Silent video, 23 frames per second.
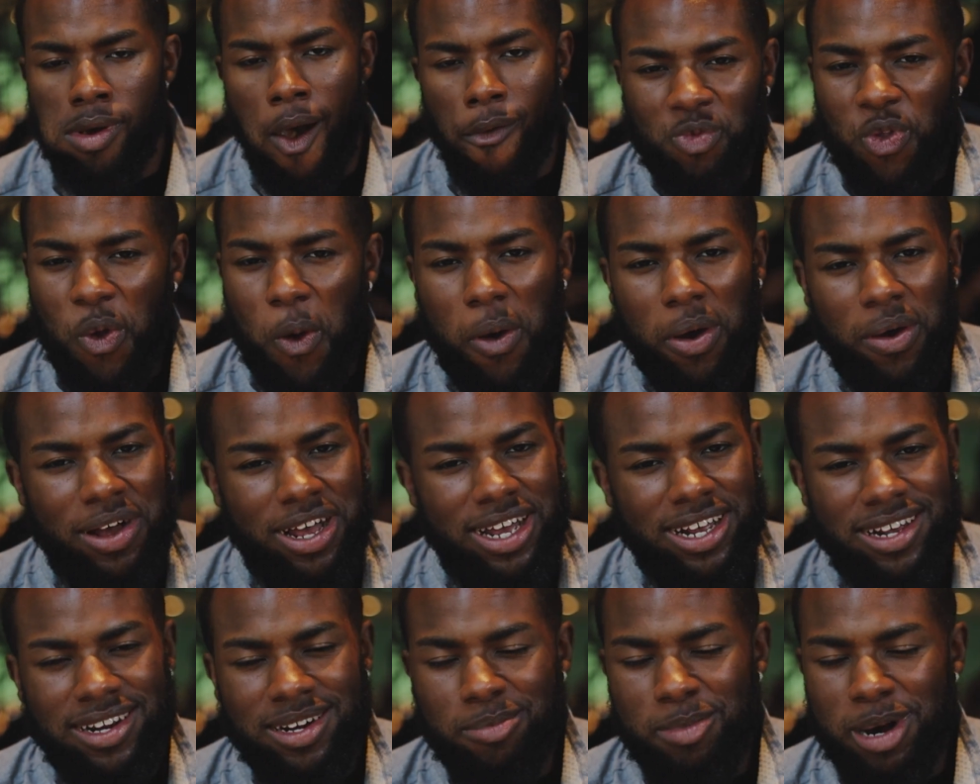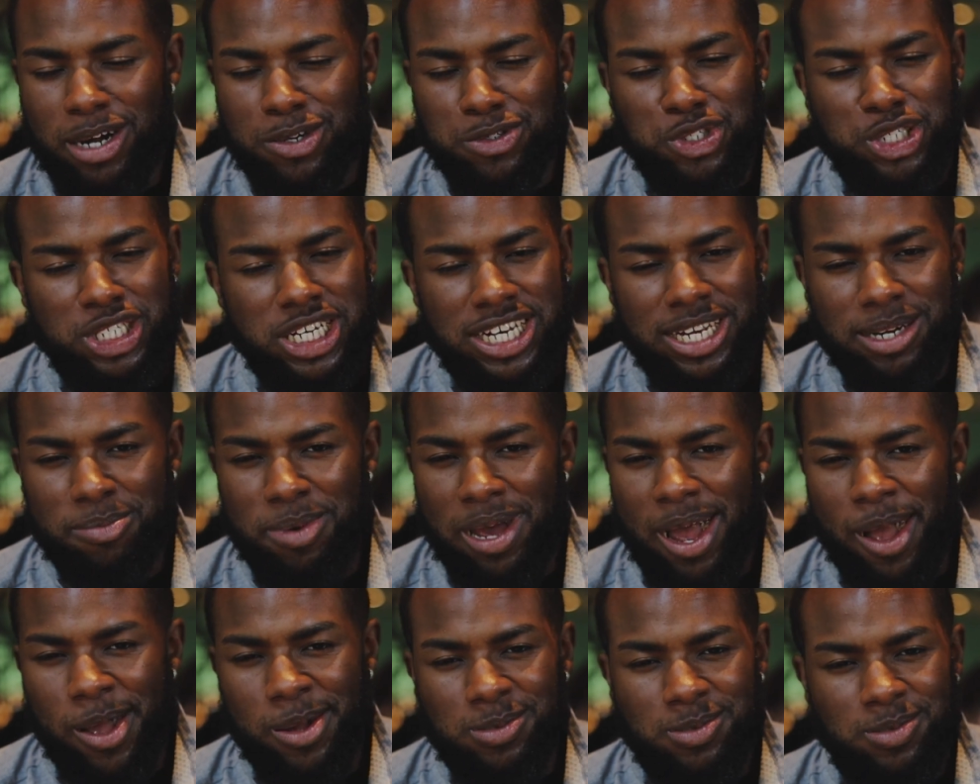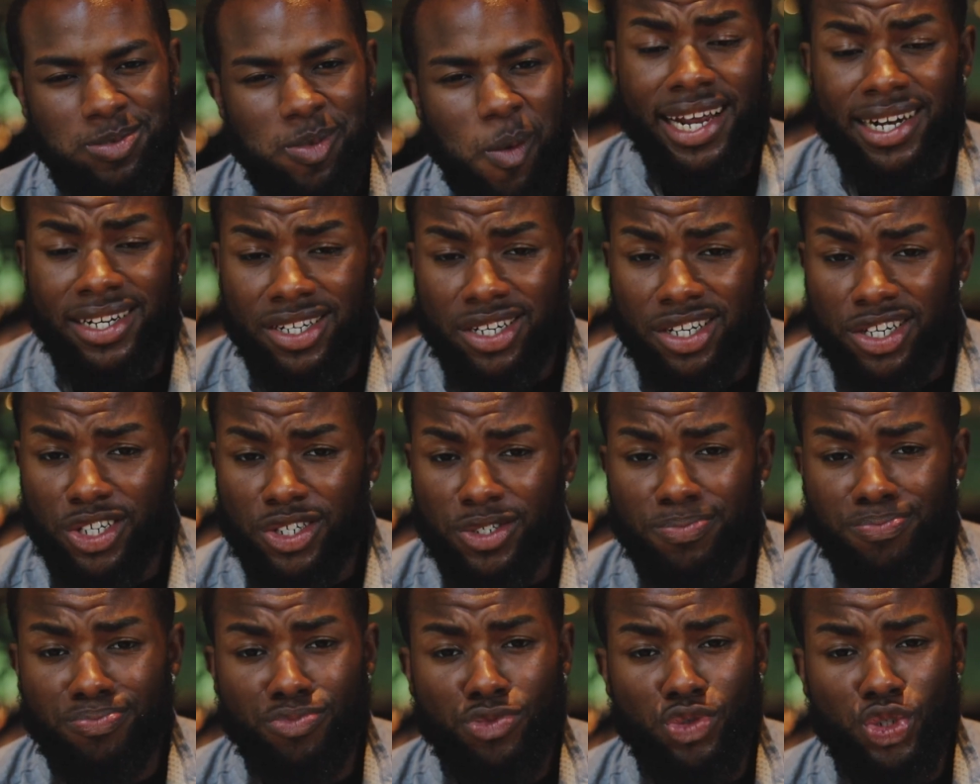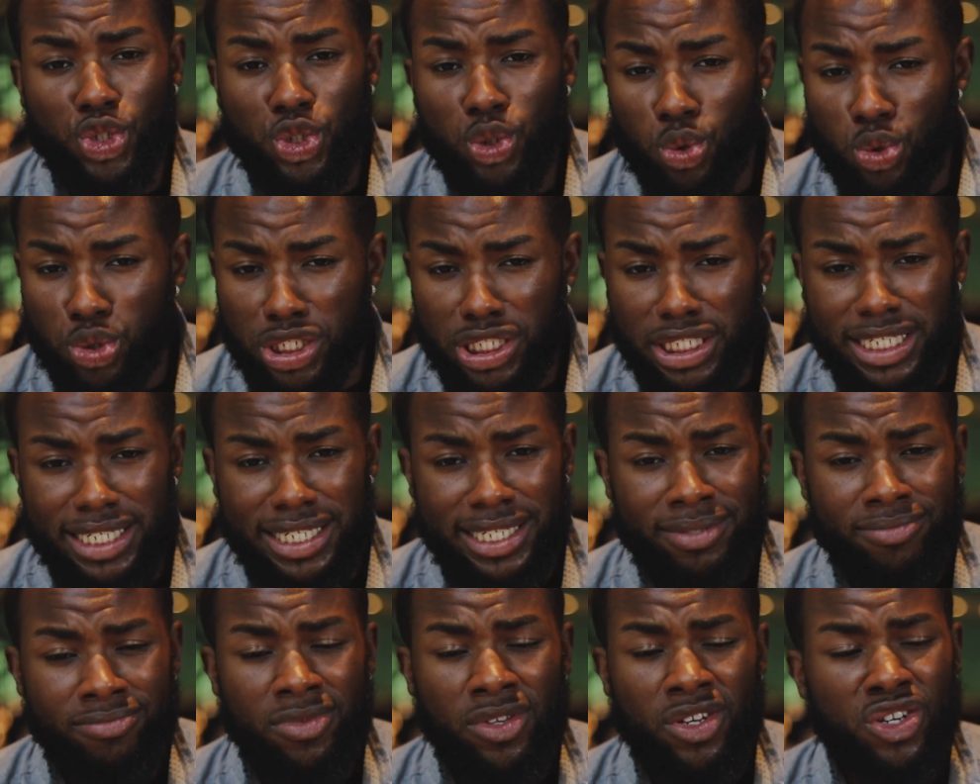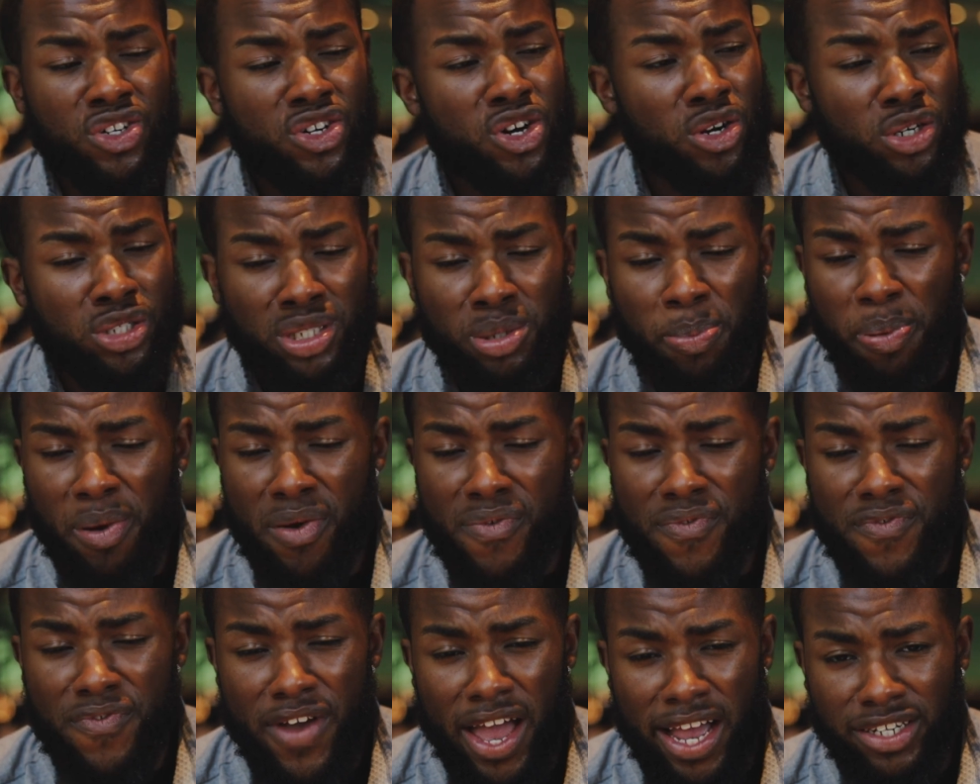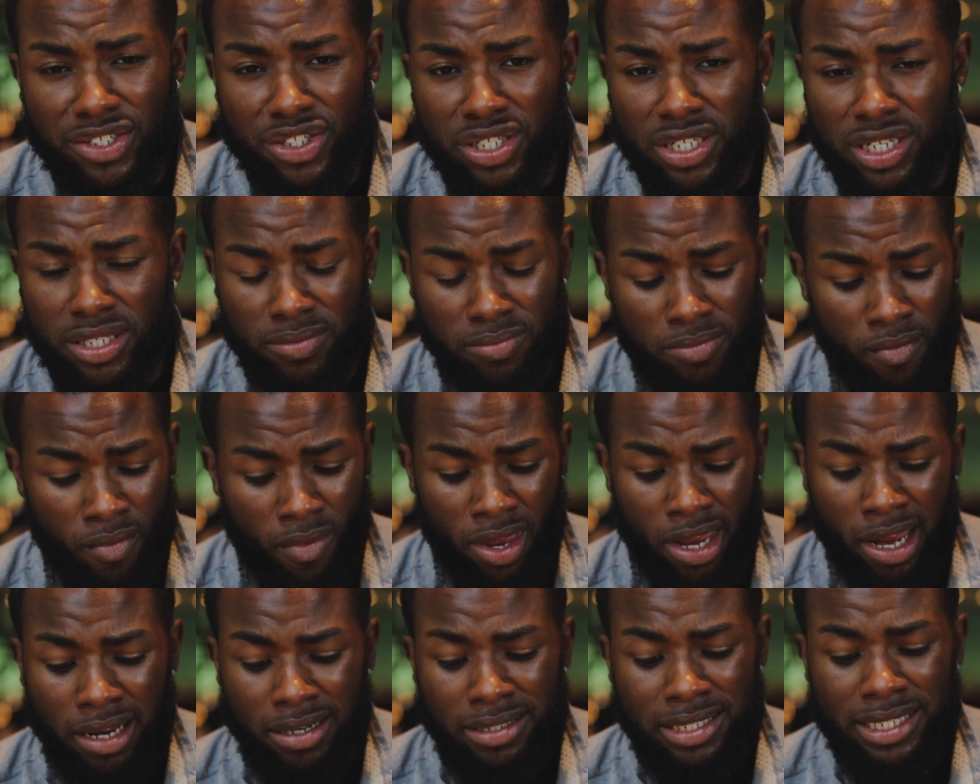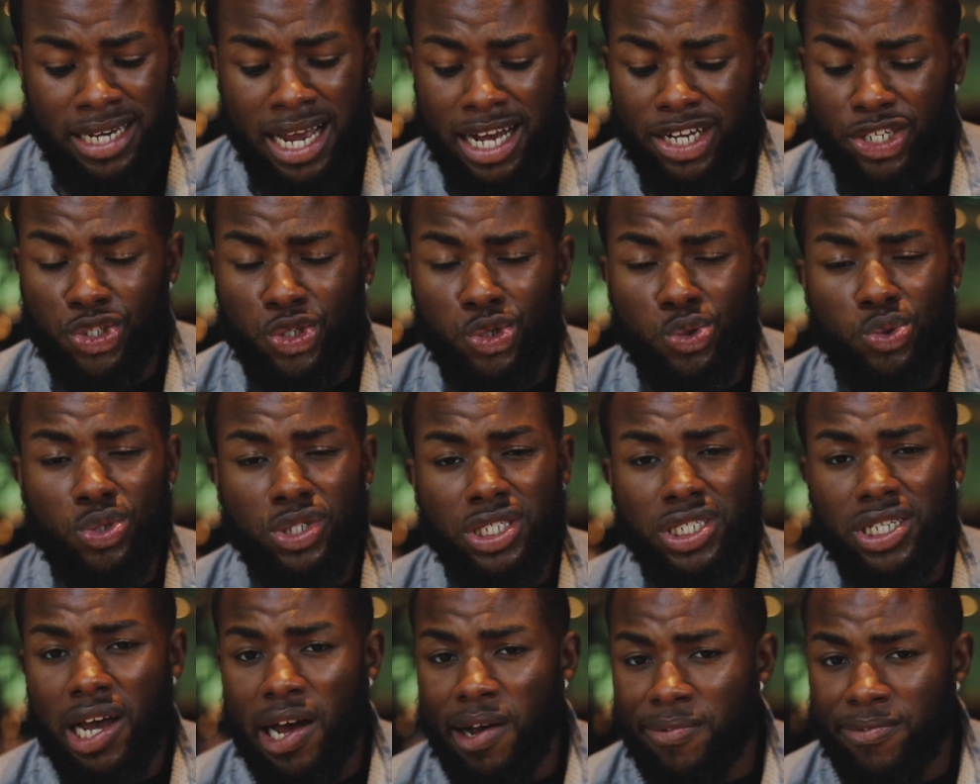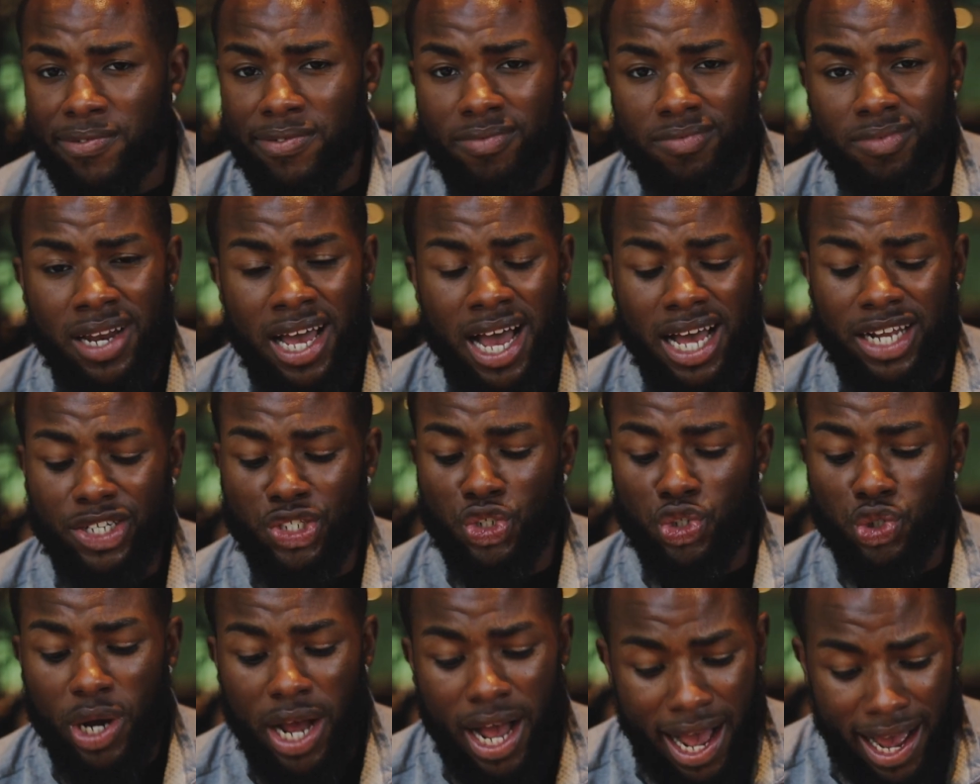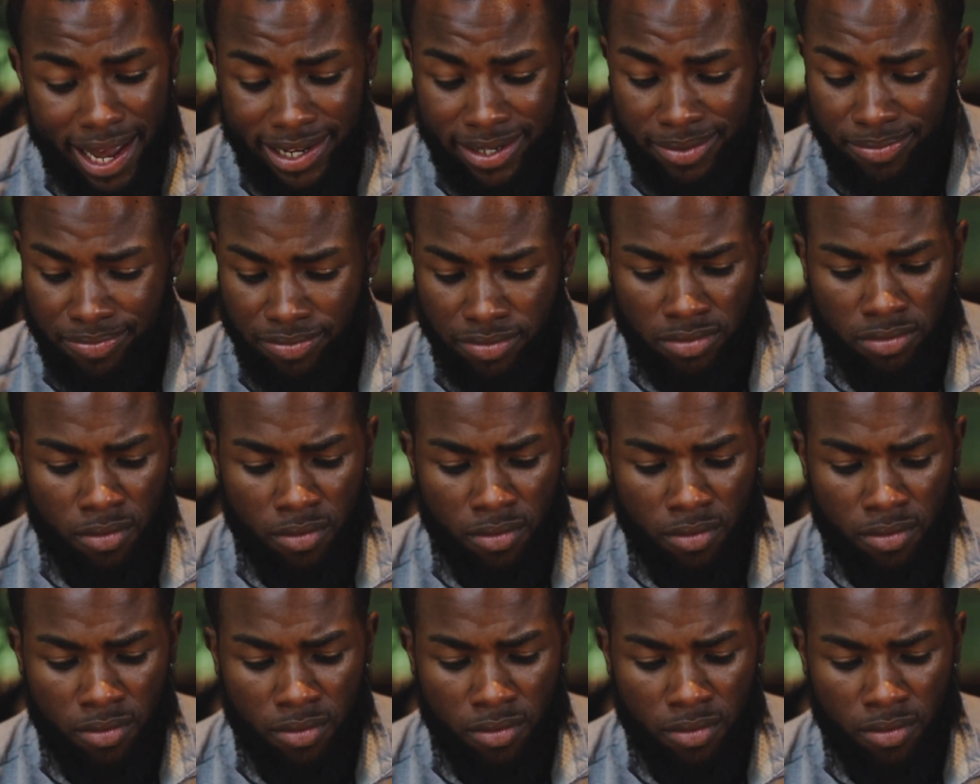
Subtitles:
You know how I get about chicken, man. Tender, juicy, cooked to perfection, not too tough, not dry.